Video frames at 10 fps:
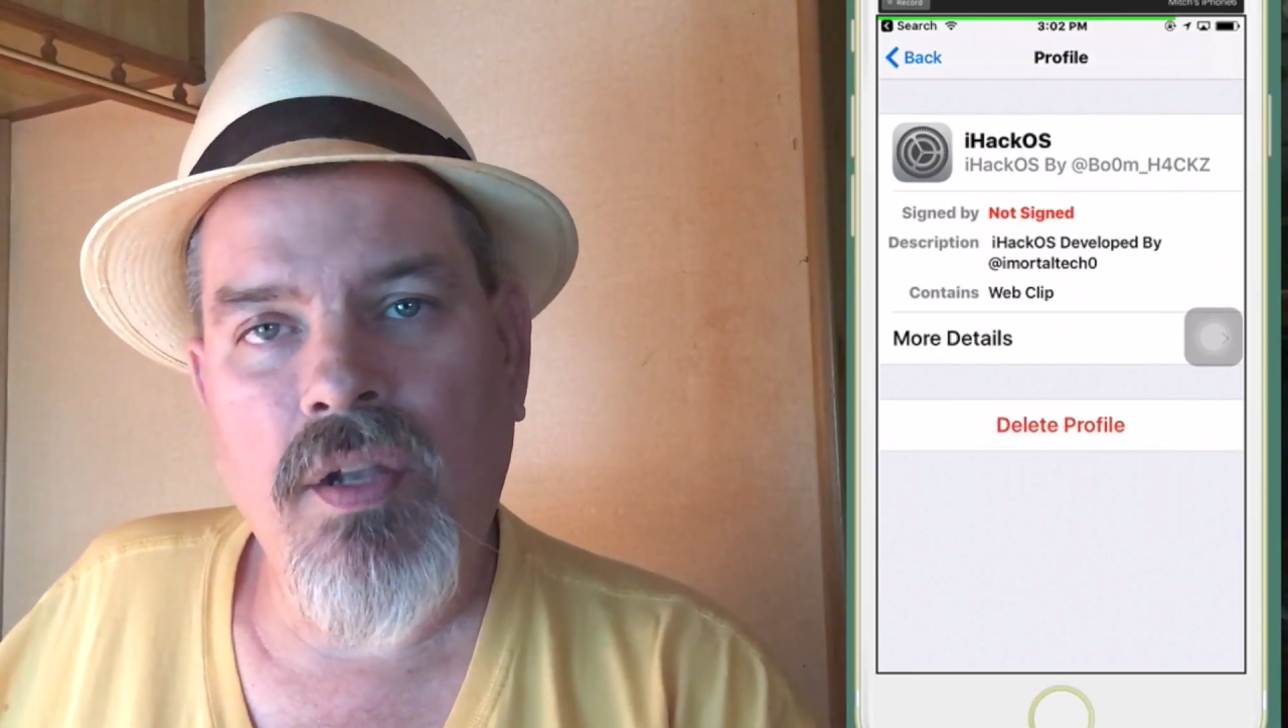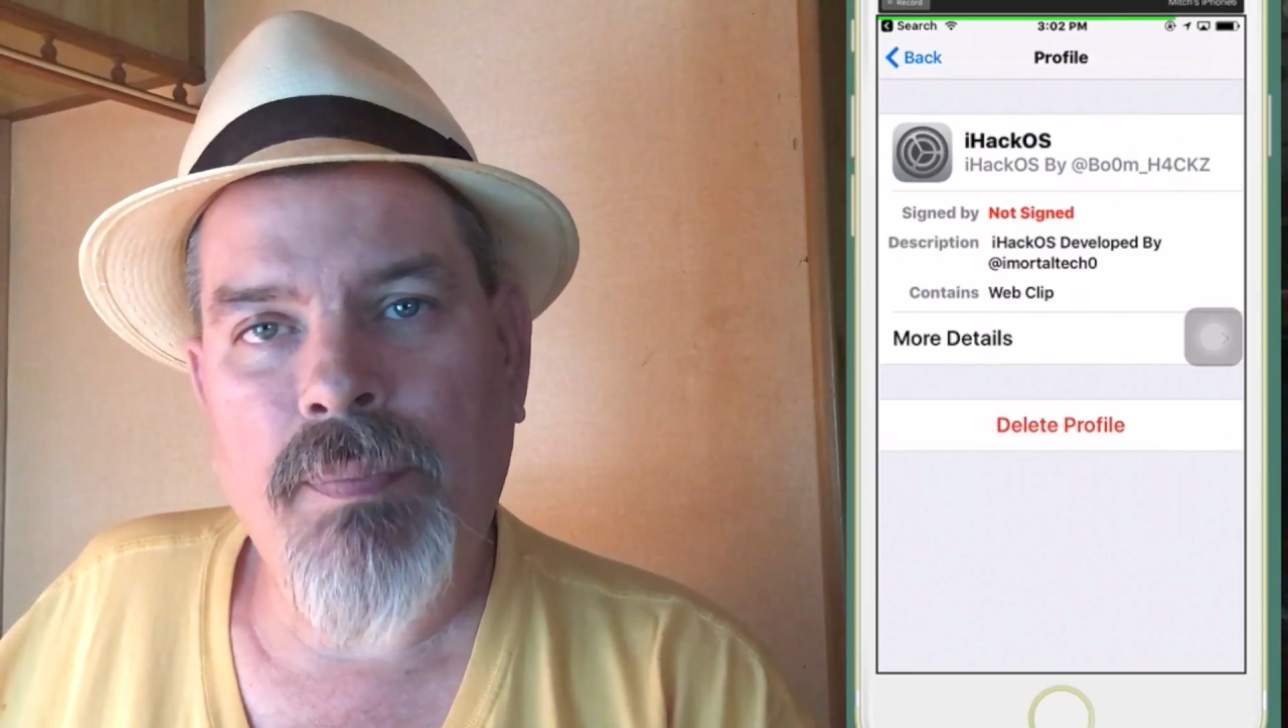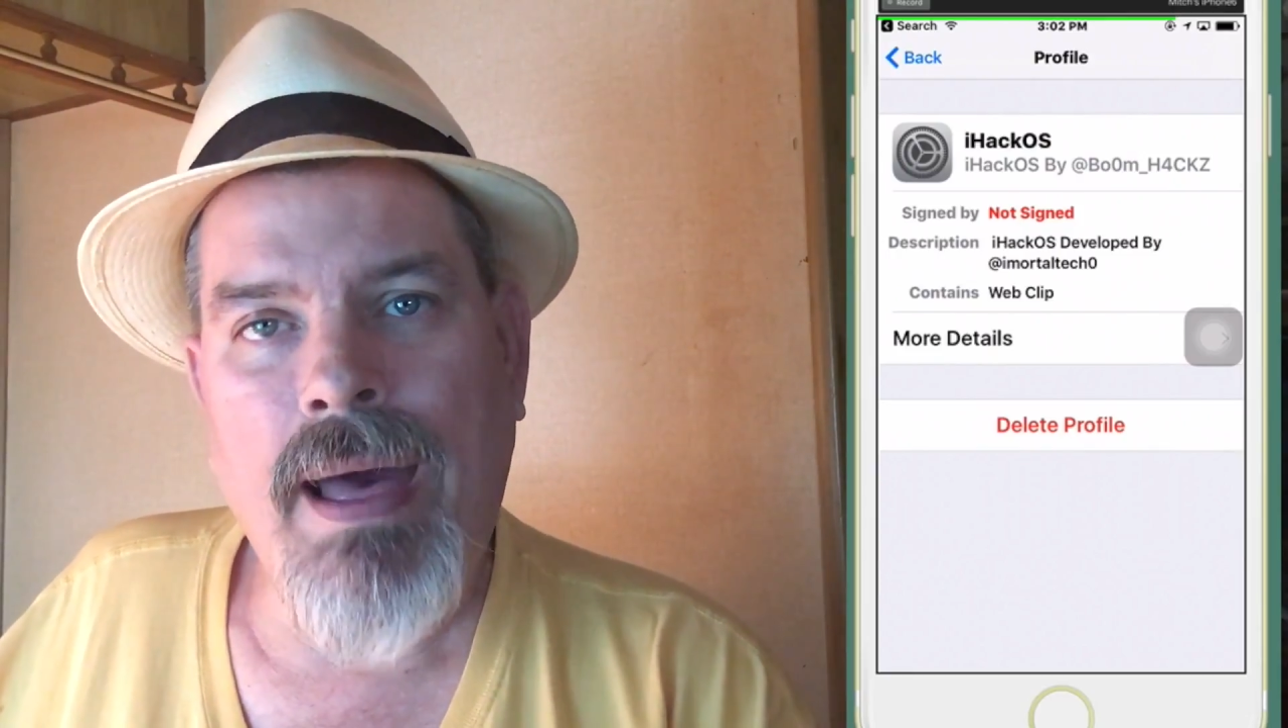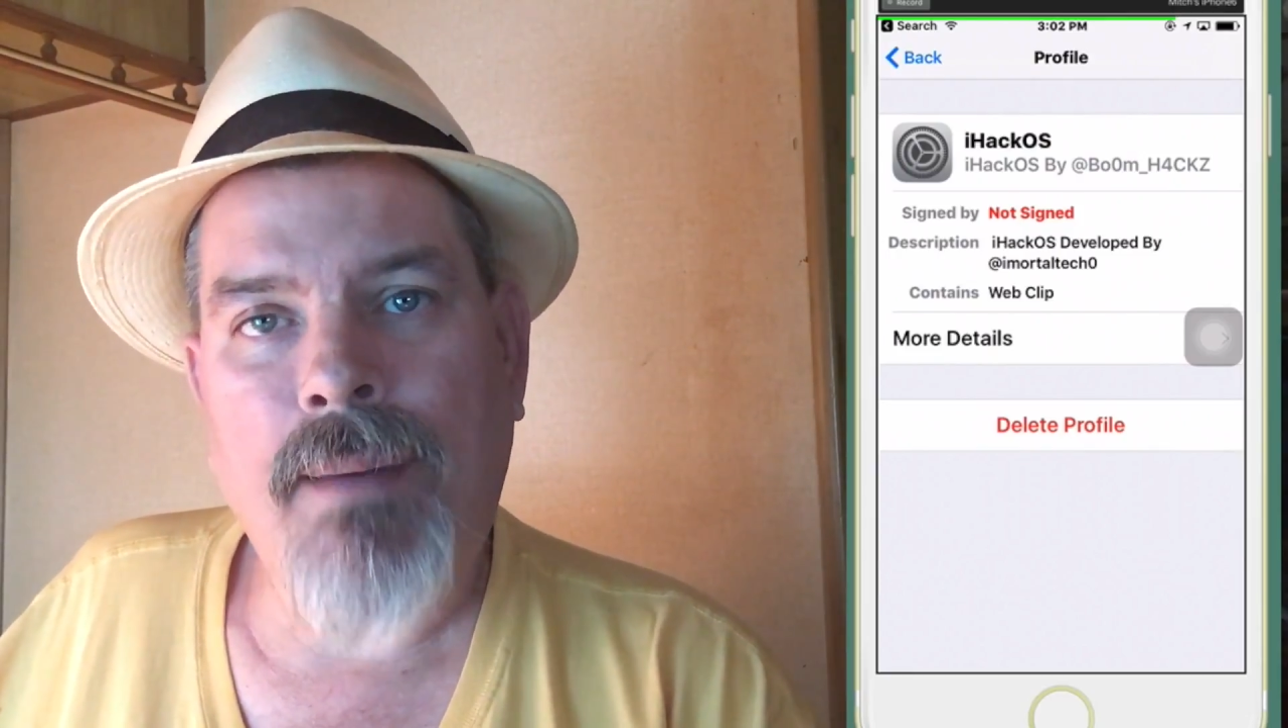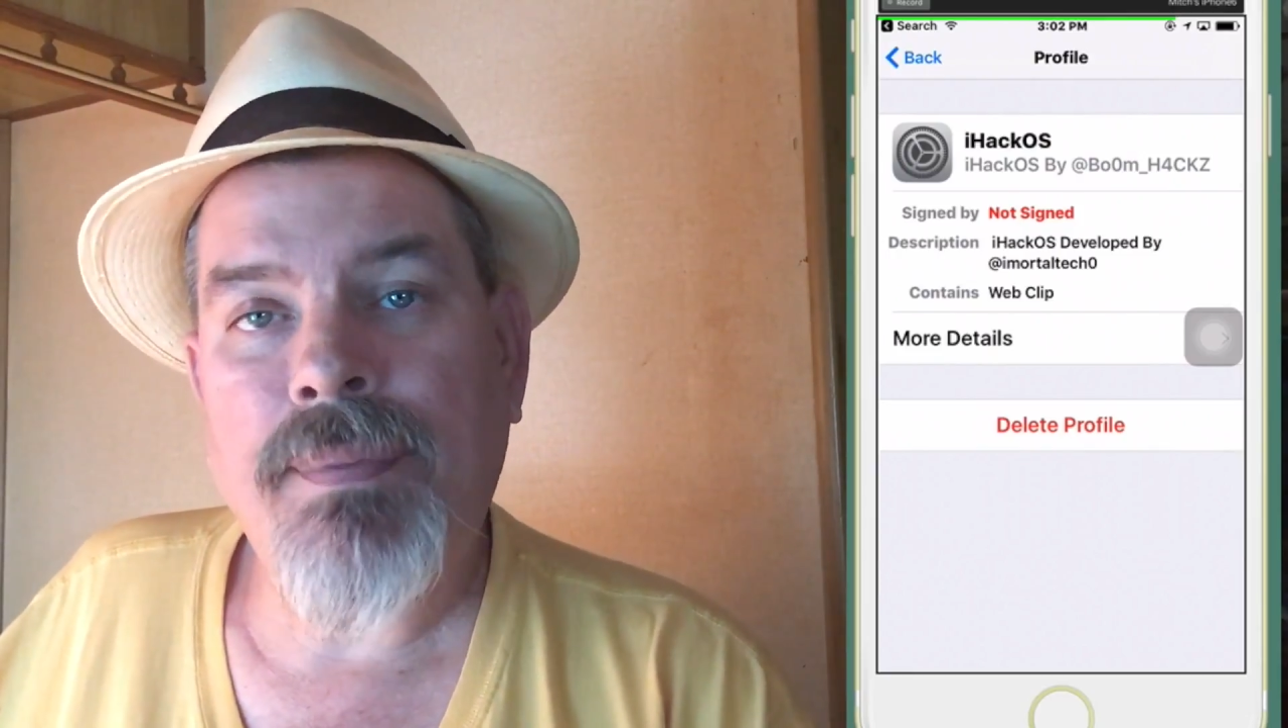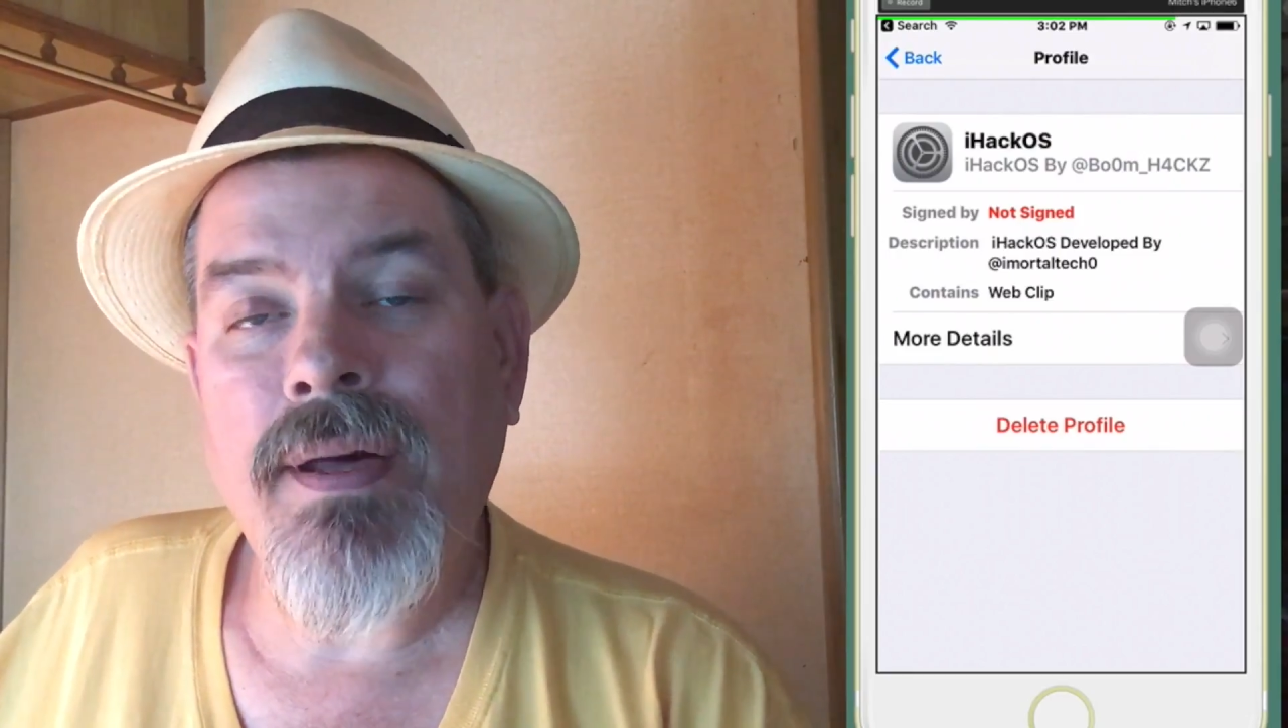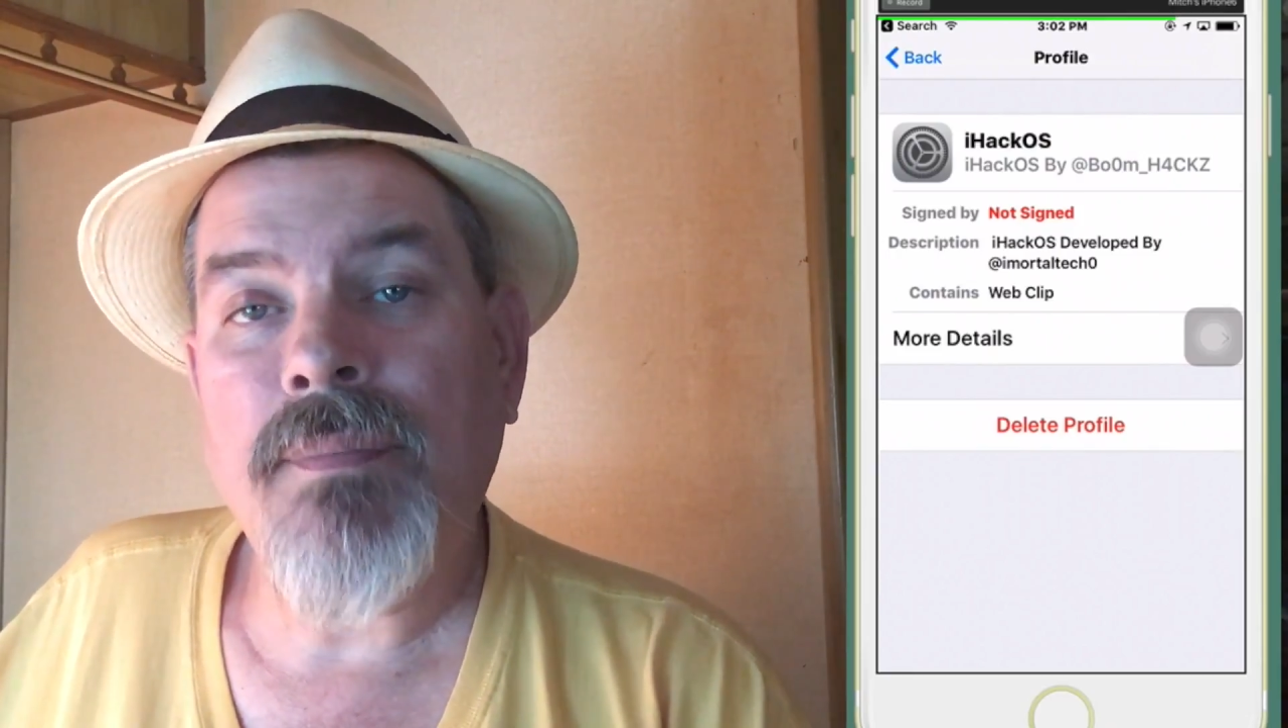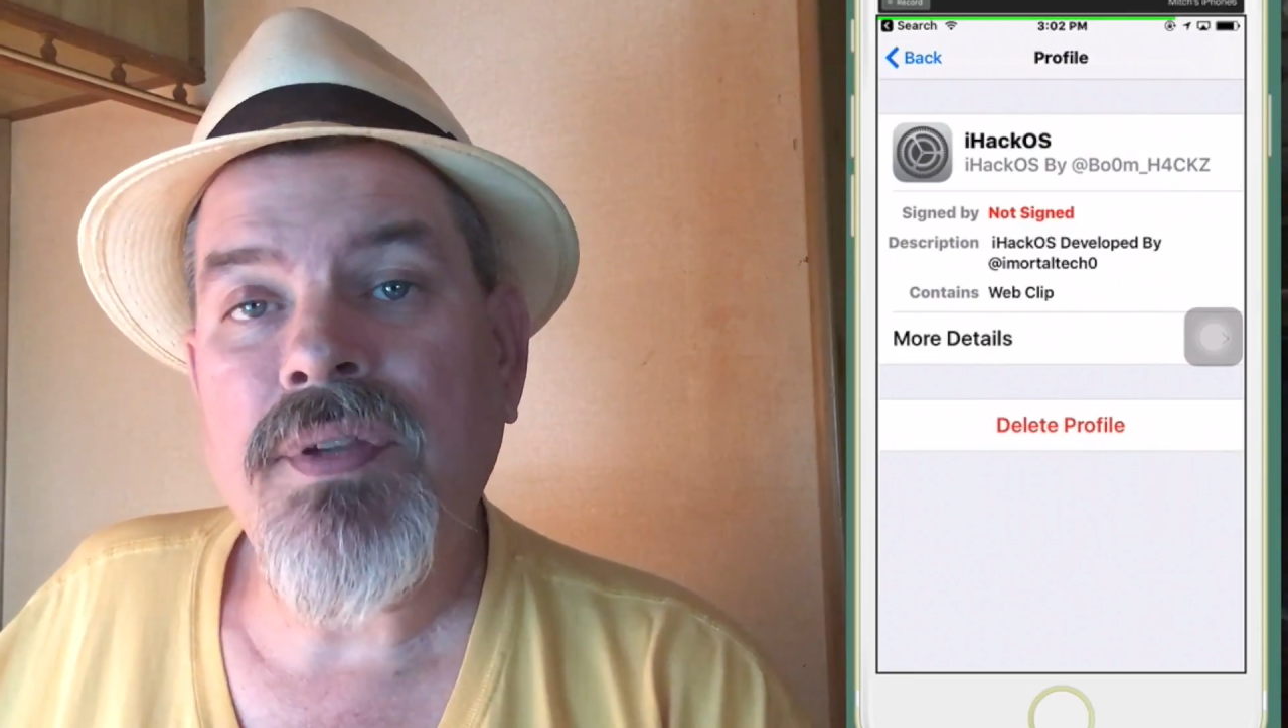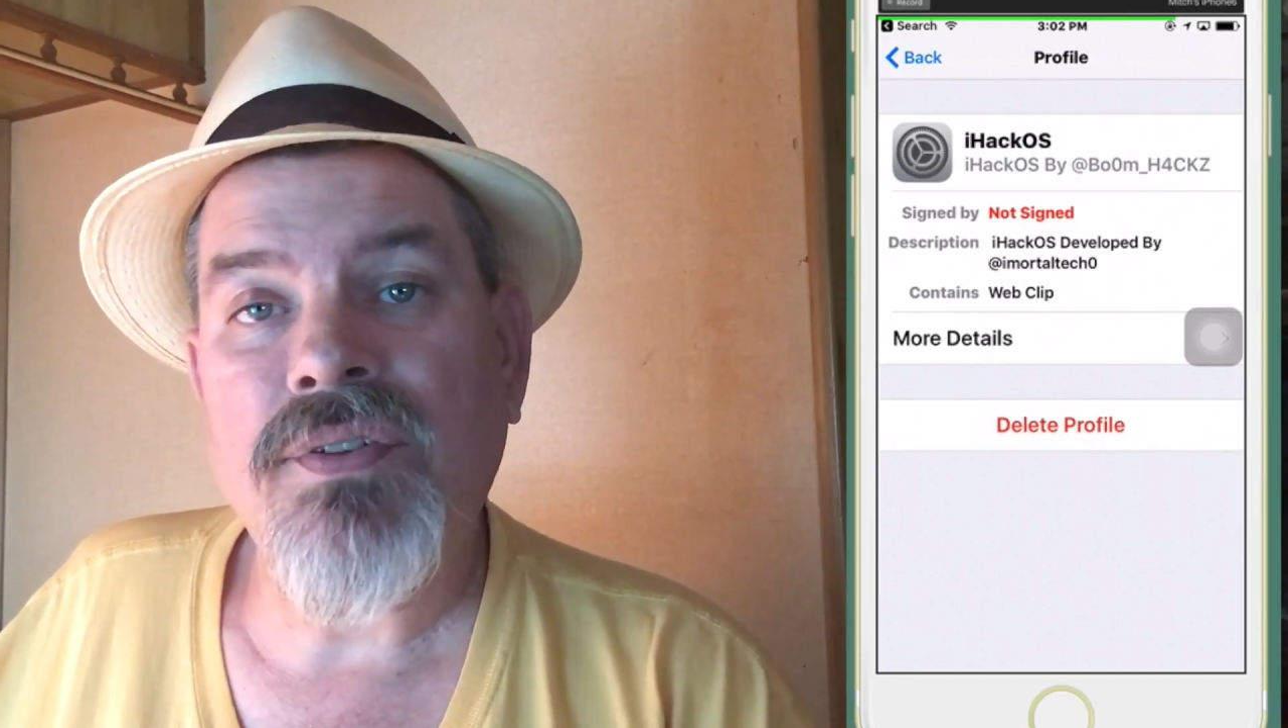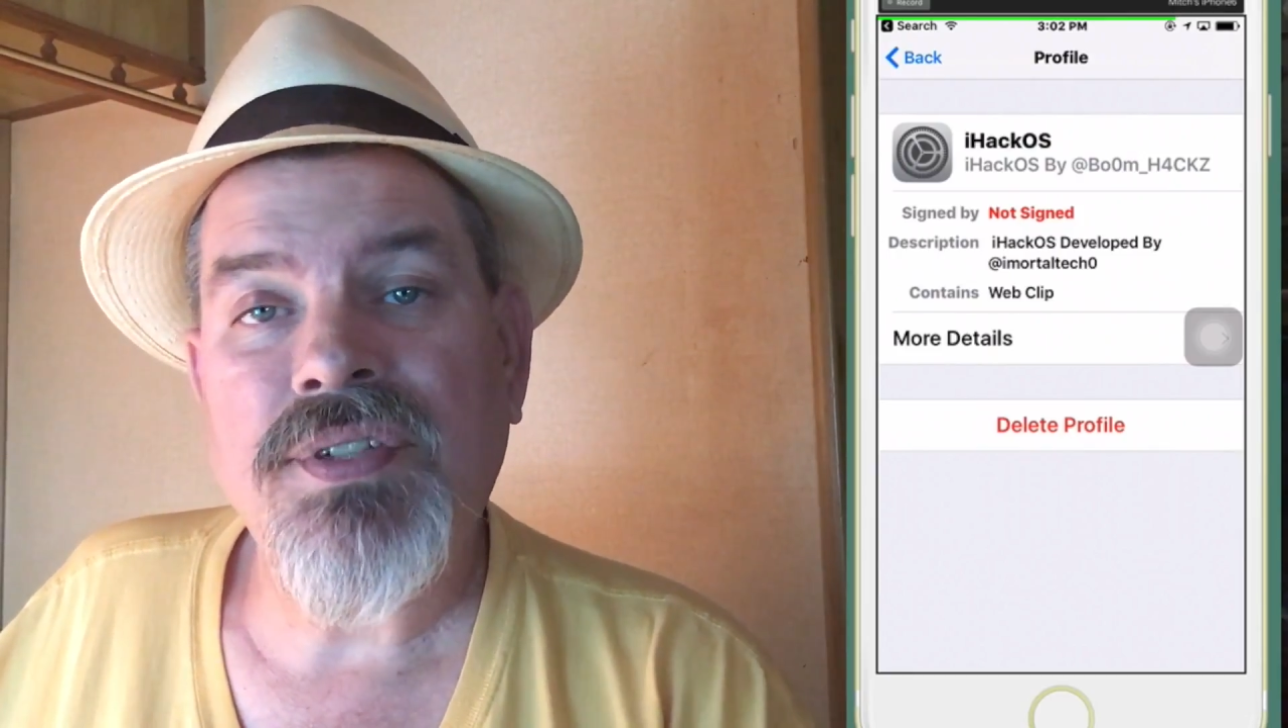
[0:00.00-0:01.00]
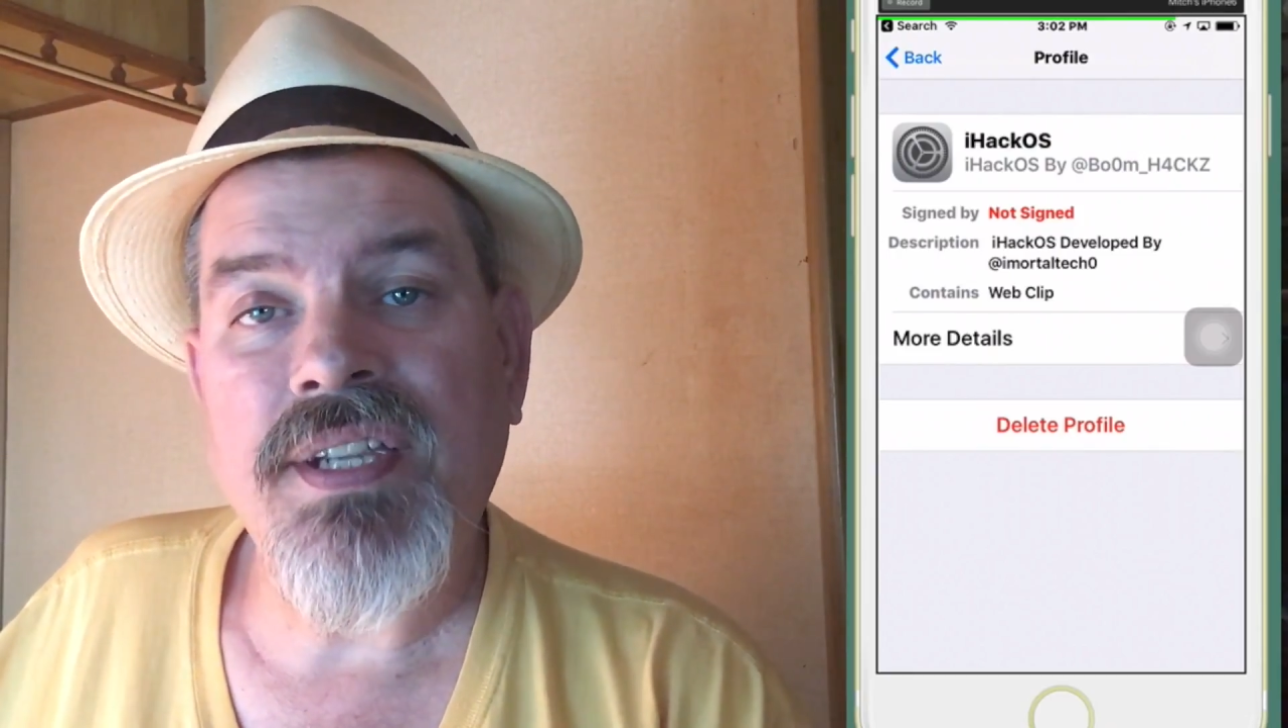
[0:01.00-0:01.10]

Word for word: little pop up and you'll